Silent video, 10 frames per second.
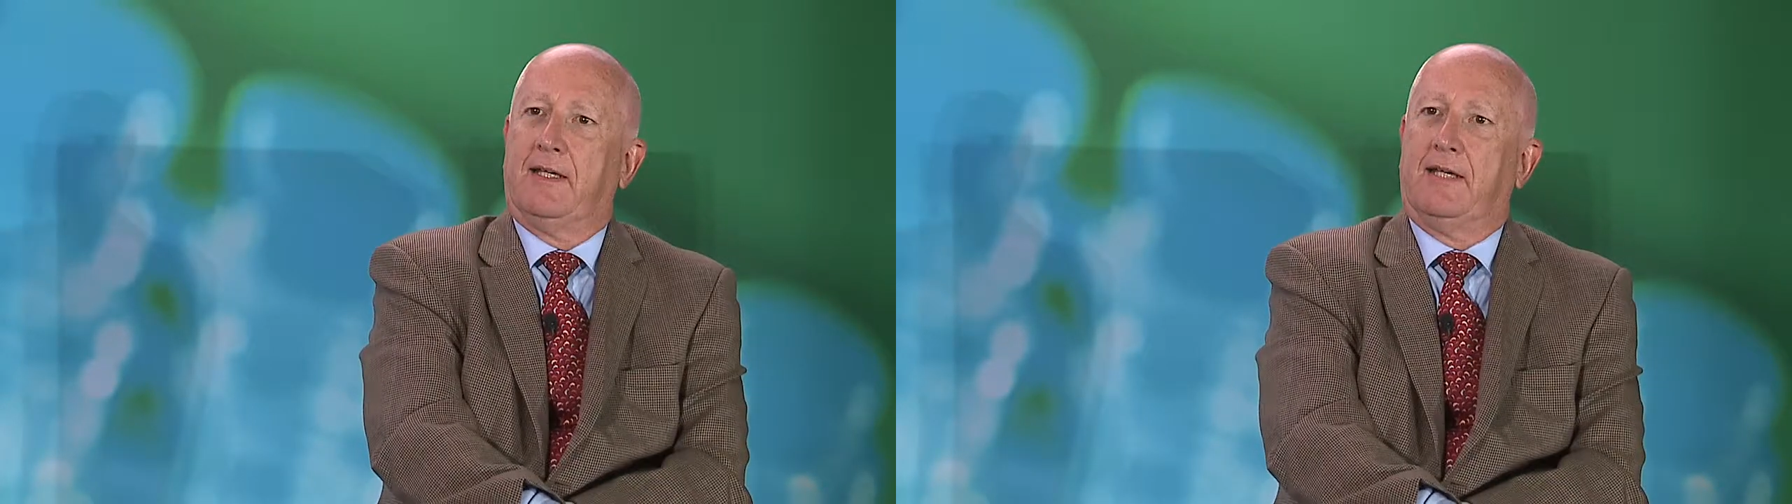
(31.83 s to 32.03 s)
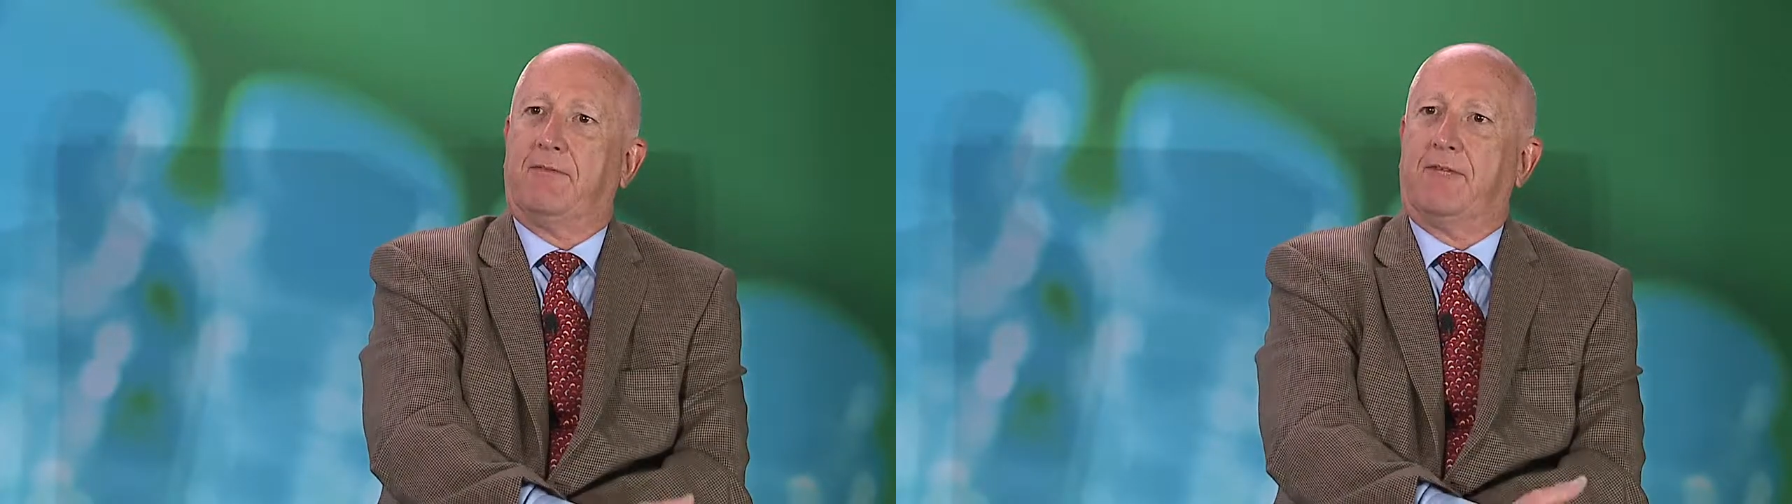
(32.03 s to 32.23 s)

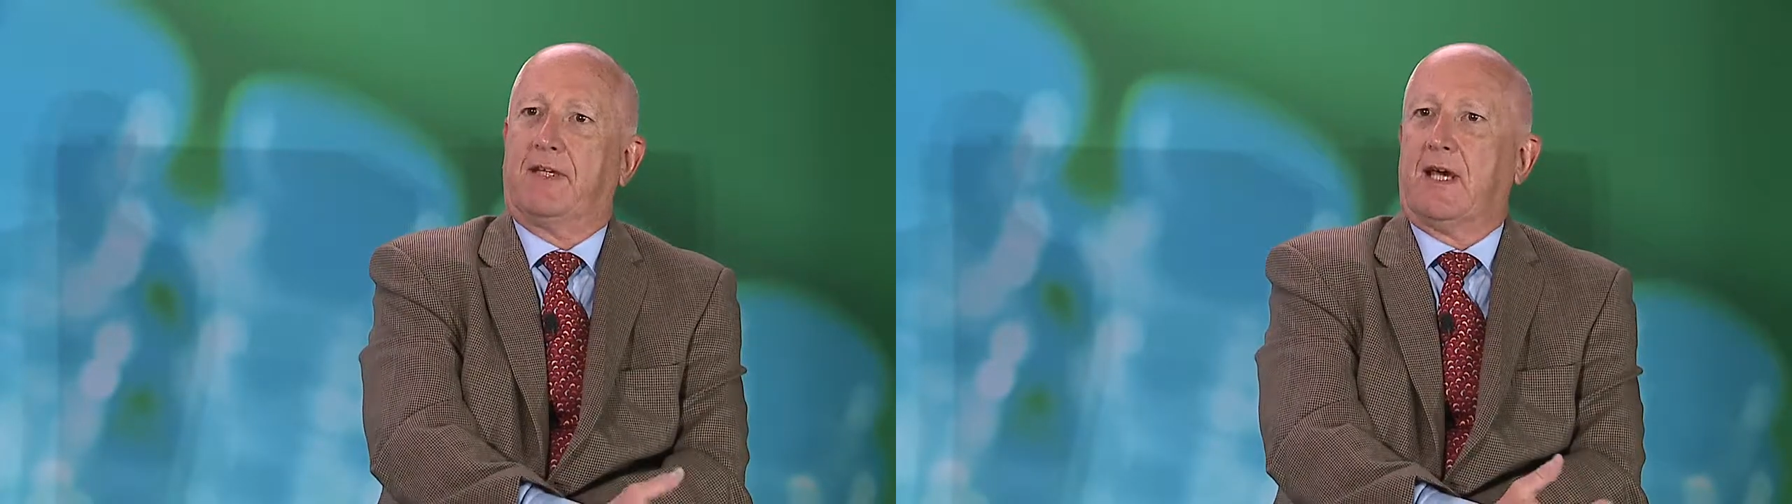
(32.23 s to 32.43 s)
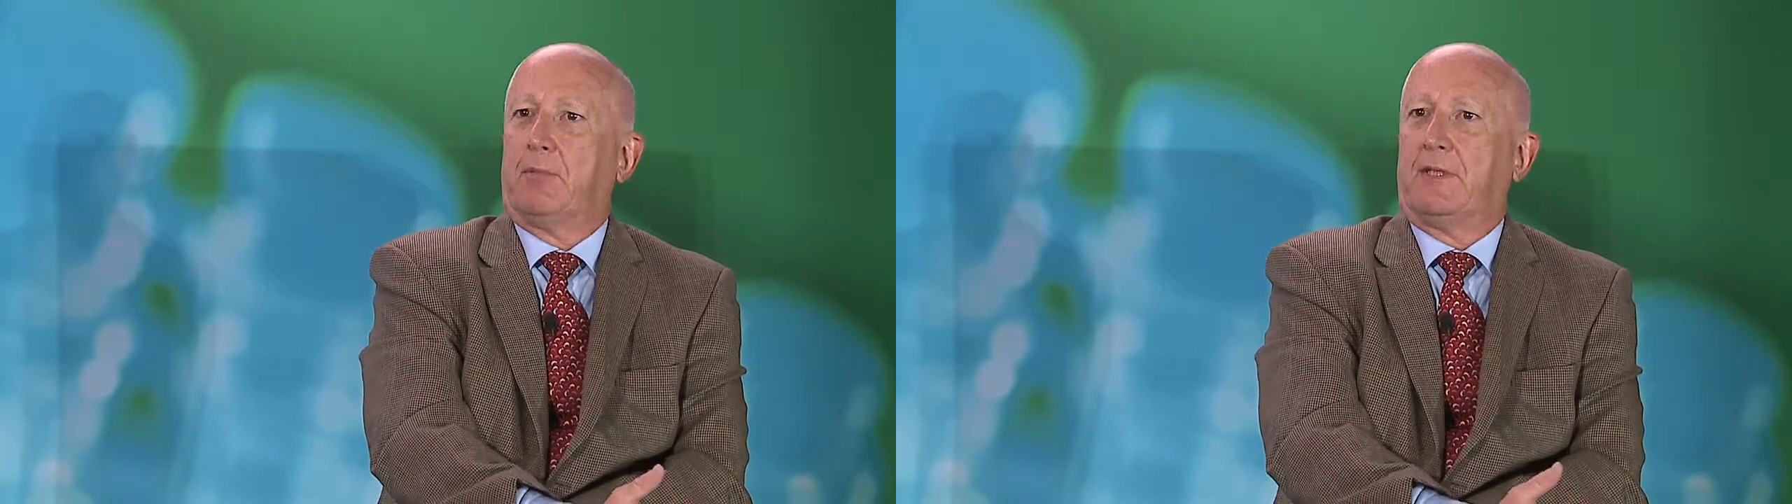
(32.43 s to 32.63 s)
if the
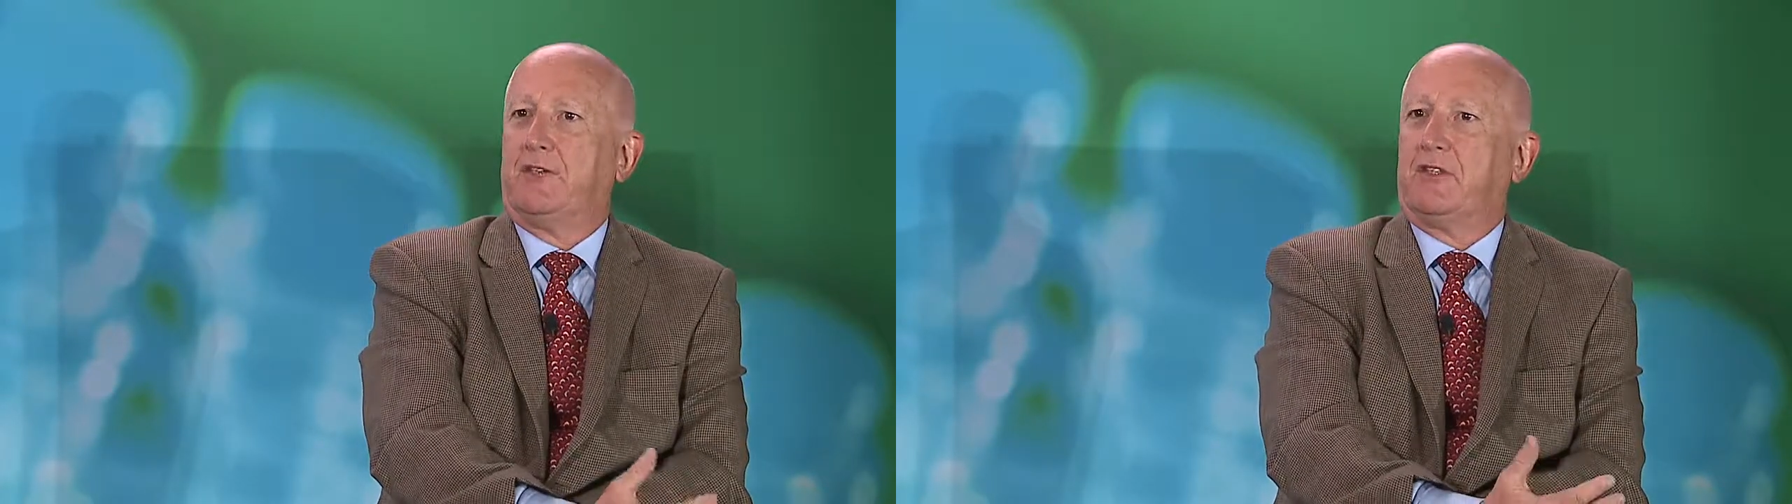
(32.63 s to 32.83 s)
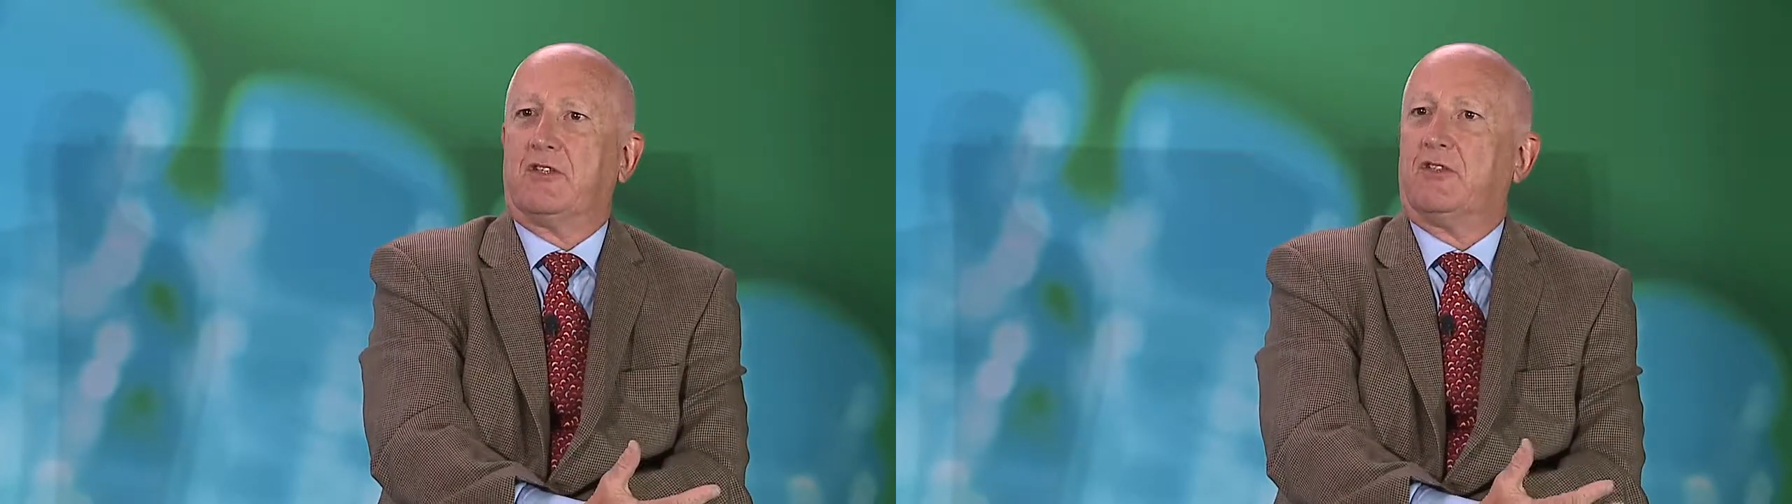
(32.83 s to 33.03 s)

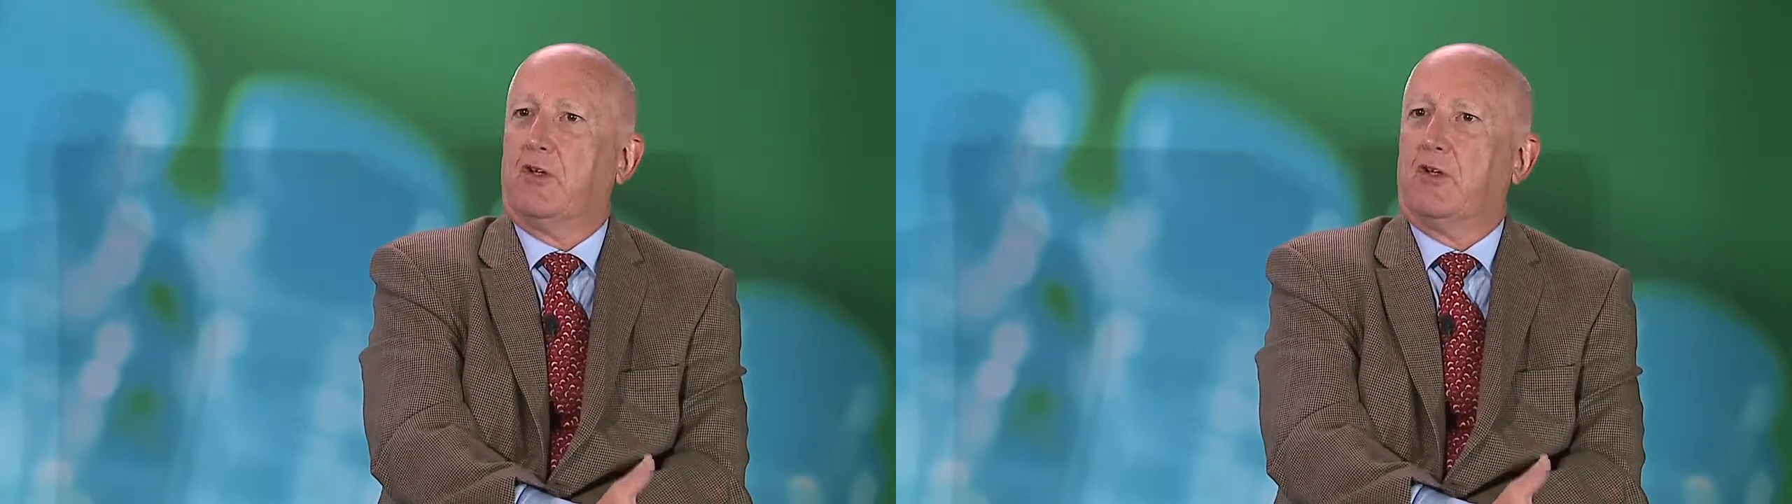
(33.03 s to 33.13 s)
companies are just